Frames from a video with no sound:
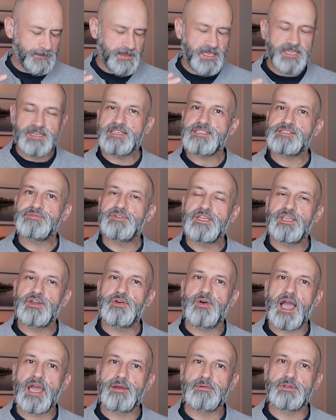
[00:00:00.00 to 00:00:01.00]
In this
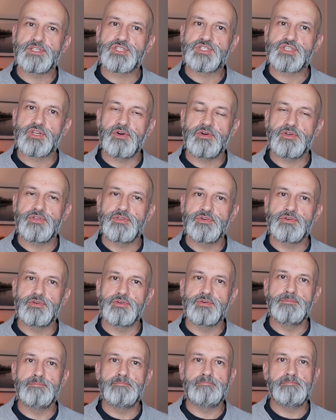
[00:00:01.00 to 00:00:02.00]
video I will show
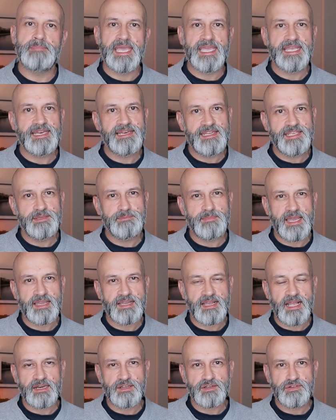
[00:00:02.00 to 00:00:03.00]
you mainly my
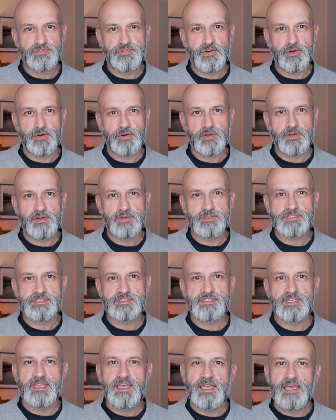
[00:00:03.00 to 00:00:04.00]
color photos